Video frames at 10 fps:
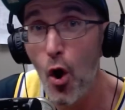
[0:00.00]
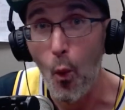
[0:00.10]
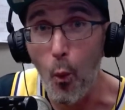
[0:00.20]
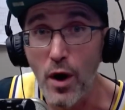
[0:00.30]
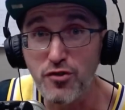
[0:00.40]

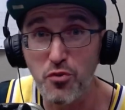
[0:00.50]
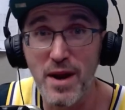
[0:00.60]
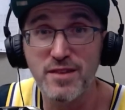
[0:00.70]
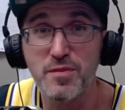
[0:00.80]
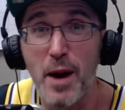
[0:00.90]
what
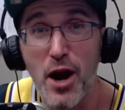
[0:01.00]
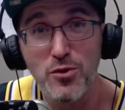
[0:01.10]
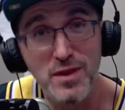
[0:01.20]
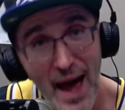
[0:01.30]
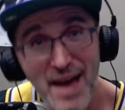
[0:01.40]

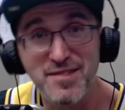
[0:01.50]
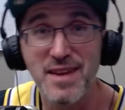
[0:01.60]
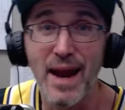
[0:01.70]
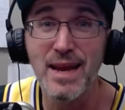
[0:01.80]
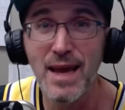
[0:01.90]
transpired last
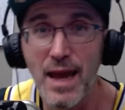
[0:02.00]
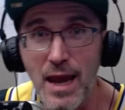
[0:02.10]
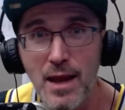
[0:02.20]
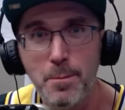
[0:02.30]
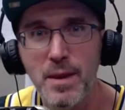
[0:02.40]
night
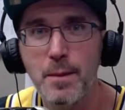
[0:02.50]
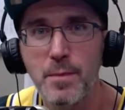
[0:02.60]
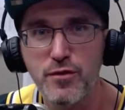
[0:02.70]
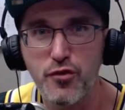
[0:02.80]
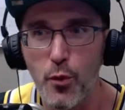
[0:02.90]
in
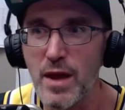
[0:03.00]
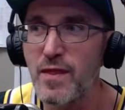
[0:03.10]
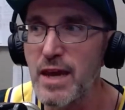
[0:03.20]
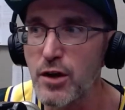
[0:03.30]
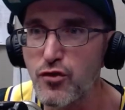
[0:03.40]
Missouri,
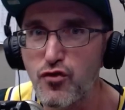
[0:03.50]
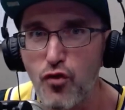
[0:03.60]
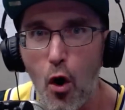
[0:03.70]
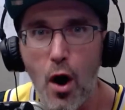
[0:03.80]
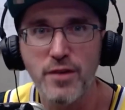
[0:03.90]
the
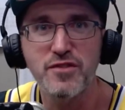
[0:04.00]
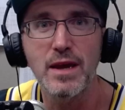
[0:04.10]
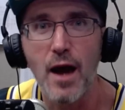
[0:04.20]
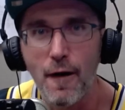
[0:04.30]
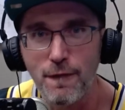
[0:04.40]
exhausting
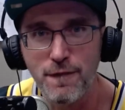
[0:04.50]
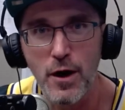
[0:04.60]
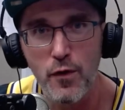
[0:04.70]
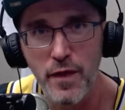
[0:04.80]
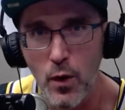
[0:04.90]

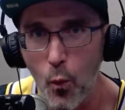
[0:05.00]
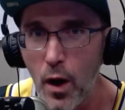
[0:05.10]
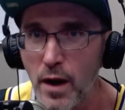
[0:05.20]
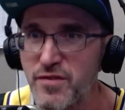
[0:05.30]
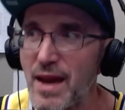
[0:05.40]
affair that
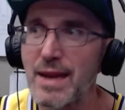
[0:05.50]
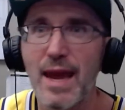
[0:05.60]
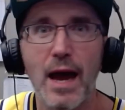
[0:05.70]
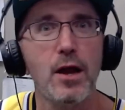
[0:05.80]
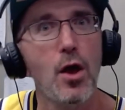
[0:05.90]
was, and
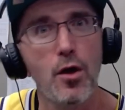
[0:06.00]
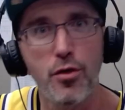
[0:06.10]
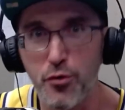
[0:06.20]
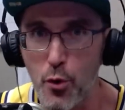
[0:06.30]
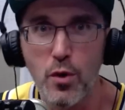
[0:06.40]
yet
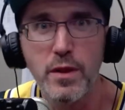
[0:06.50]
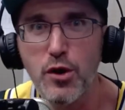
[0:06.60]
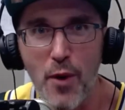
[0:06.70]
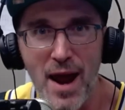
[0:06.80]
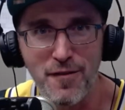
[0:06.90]
thoroughly
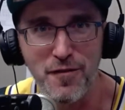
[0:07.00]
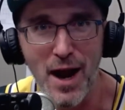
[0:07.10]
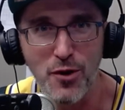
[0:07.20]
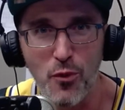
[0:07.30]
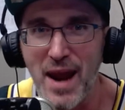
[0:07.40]

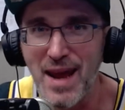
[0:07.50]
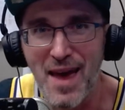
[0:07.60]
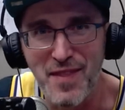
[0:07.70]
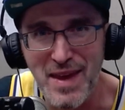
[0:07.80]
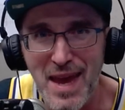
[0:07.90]
gratifying right
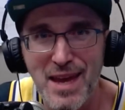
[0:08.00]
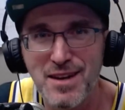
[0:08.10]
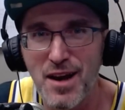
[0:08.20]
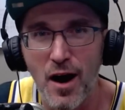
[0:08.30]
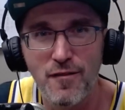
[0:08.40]
at the end
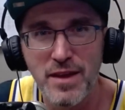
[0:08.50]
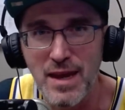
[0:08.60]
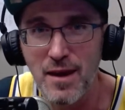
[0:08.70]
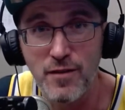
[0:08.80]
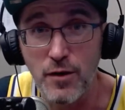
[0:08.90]
of the
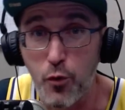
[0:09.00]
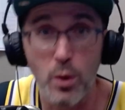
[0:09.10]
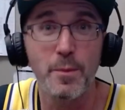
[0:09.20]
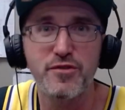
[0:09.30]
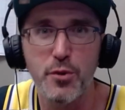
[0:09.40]
evening for
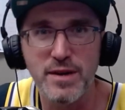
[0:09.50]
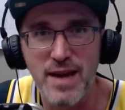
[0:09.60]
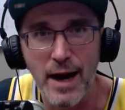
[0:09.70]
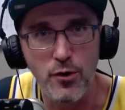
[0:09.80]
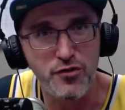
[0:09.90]
the Missouri
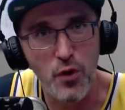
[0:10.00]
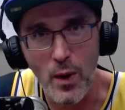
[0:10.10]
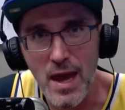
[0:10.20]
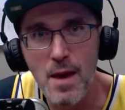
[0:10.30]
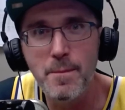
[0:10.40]
Tigers. So
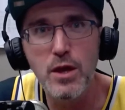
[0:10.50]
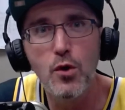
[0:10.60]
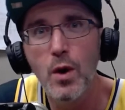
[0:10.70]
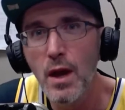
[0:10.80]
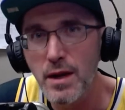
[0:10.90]

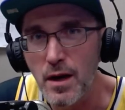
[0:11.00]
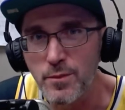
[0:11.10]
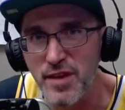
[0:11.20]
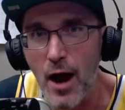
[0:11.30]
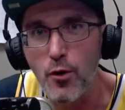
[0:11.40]
MU
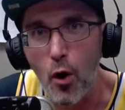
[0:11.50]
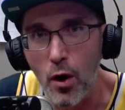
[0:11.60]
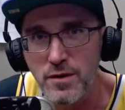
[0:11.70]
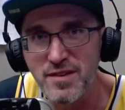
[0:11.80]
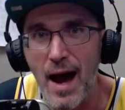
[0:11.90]
comes out
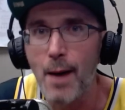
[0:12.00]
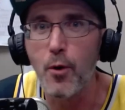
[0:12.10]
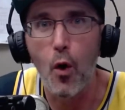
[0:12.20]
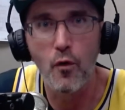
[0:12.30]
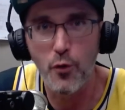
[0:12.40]
on top
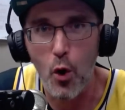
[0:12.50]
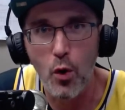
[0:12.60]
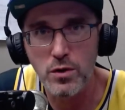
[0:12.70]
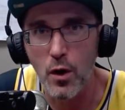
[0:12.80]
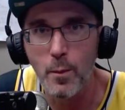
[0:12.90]
over
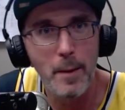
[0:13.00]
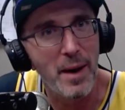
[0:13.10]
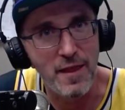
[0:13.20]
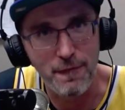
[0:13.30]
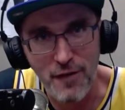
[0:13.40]
Oklahoma by
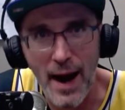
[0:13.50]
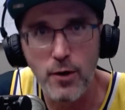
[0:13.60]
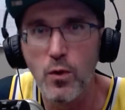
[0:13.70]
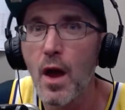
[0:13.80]
the final